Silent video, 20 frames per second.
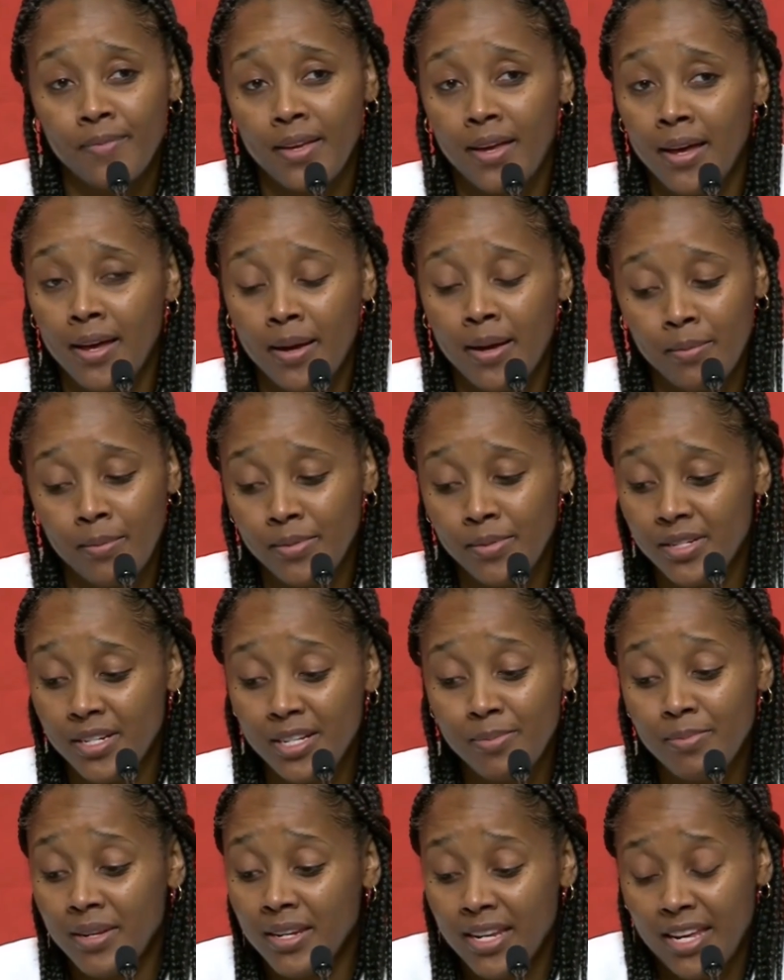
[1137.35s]
Um,
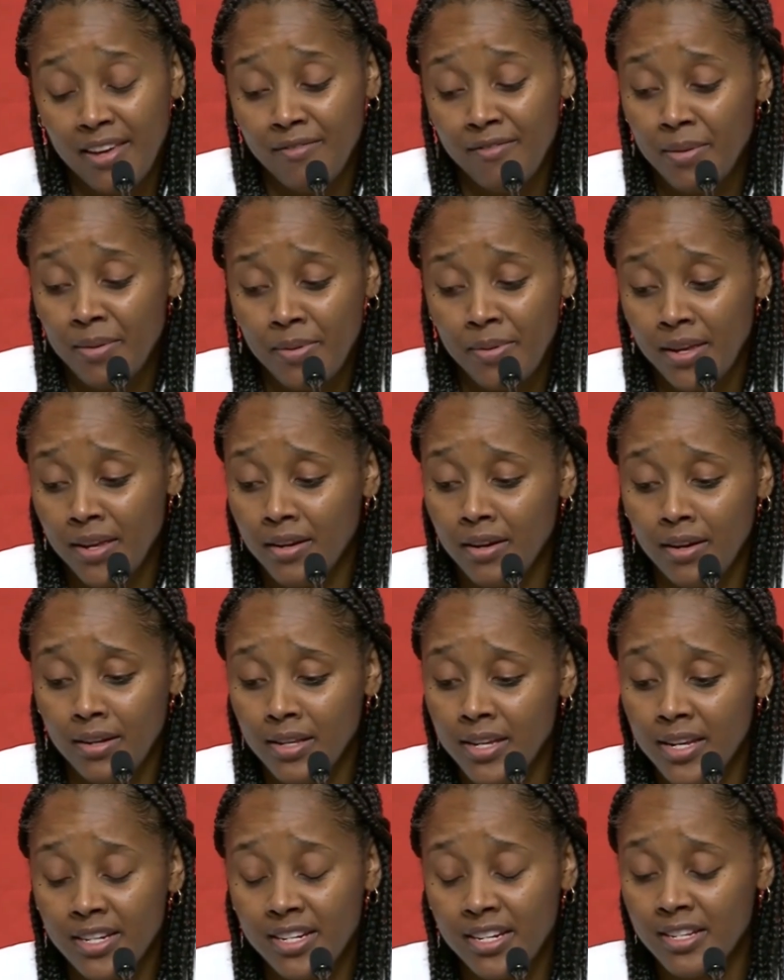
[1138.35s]
she's been an M V P in our league.